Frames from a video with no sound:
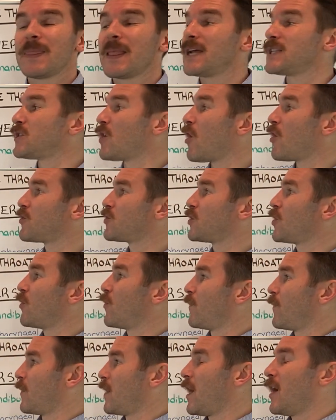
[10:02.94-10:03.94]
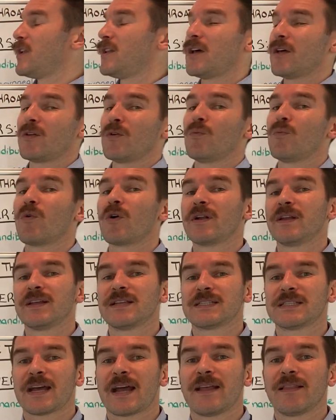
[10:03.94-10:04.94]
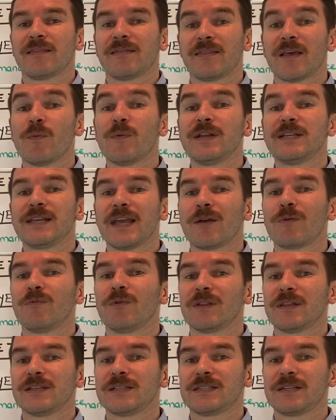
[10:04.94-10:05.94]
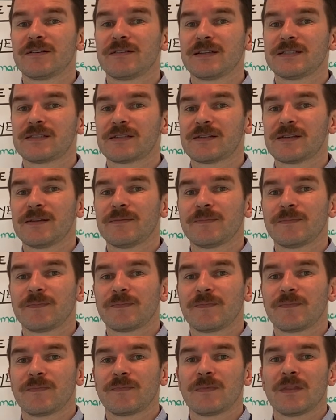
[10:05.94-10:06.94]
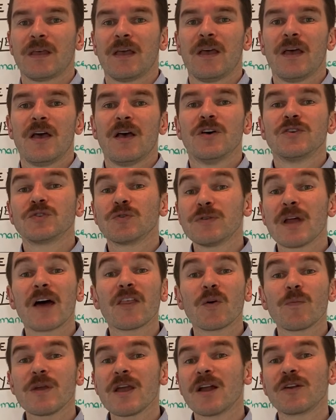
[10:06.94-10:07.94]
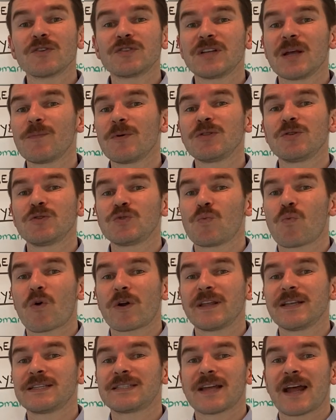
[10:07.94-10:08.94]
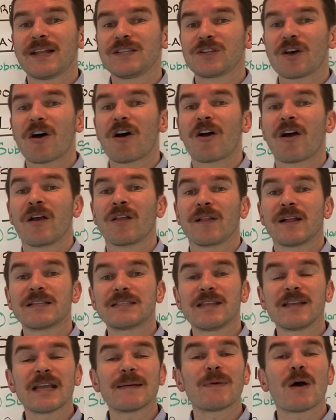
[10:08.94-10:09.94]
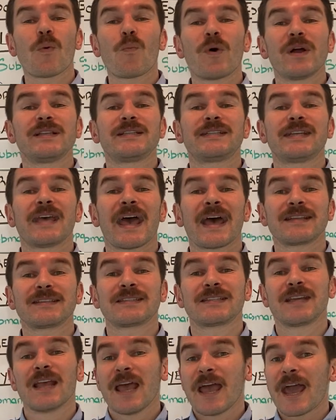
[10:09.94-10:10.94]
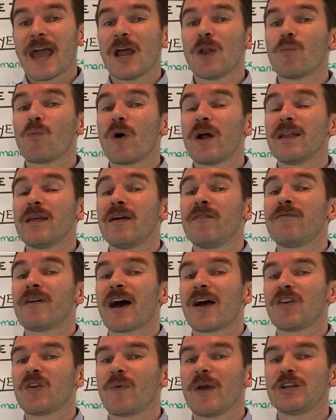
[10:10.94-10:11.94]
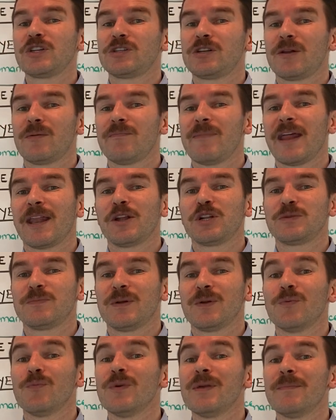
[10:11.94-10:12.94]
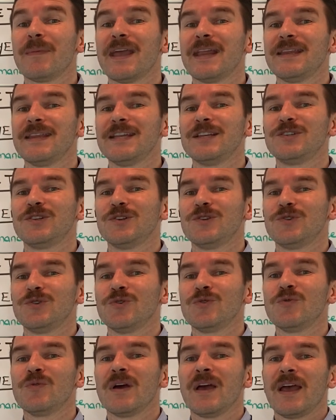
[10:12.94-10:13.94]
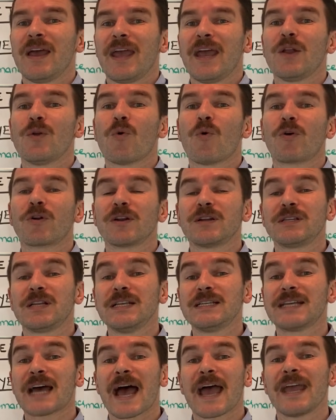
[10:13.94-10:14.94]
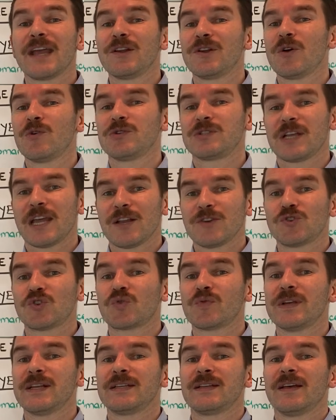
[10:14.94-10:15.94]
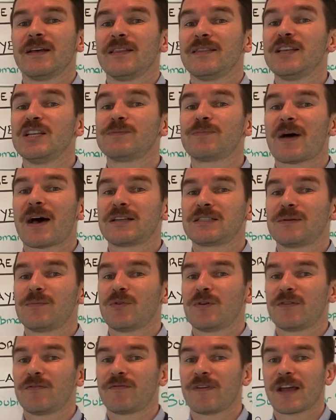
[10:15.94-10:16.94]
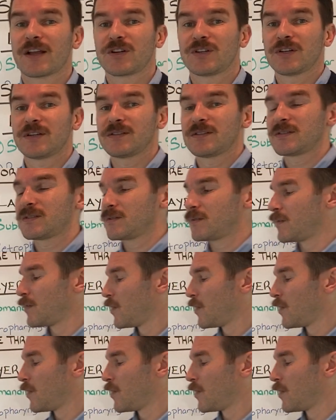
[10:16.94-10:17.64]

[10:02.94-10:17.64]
that's also another warning sign that we take really seriously. So now that we understand what those warning signs are, let's think about what tests and what evaluation and management we may need to do in order to diagnose and treat these possible infections.